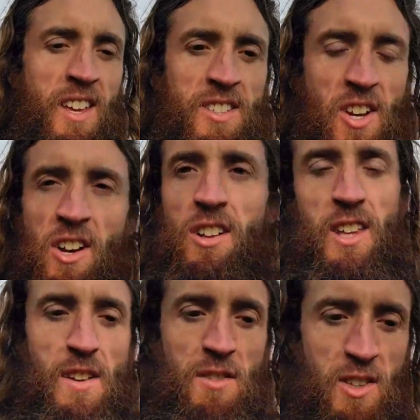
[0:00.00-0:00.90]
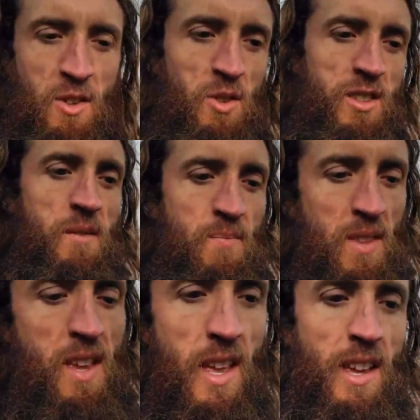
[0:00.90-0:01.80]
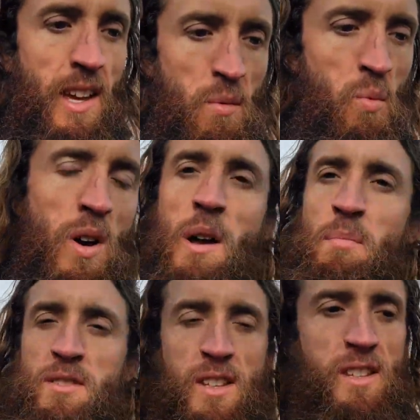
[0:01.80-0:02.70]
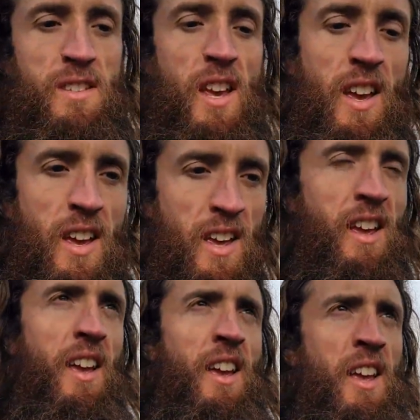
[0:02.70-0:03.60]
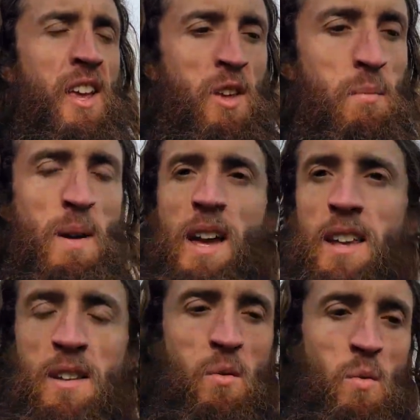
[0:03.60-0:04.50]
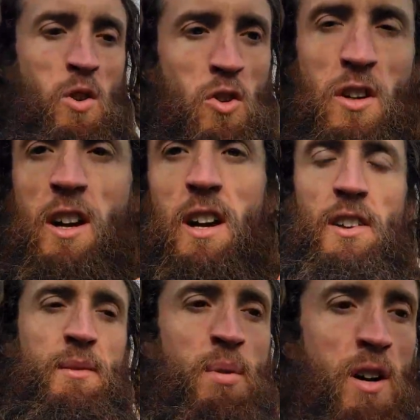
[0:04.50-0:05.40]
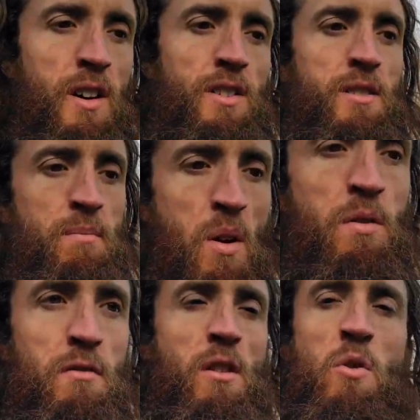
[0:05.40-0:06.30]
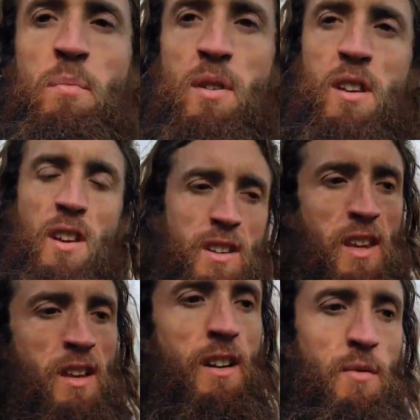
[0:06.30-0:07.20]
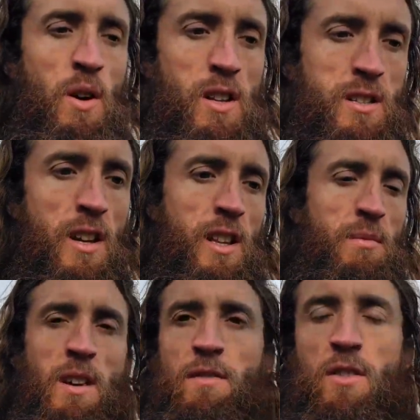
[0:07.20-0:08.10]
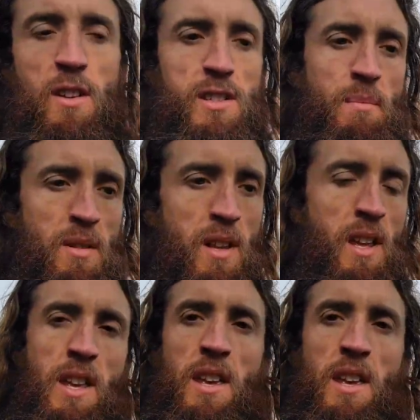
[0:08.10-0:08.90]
it's all given to us. And what happens is, men, young girls and boys both grow up with an idea of what it's like to be, for example,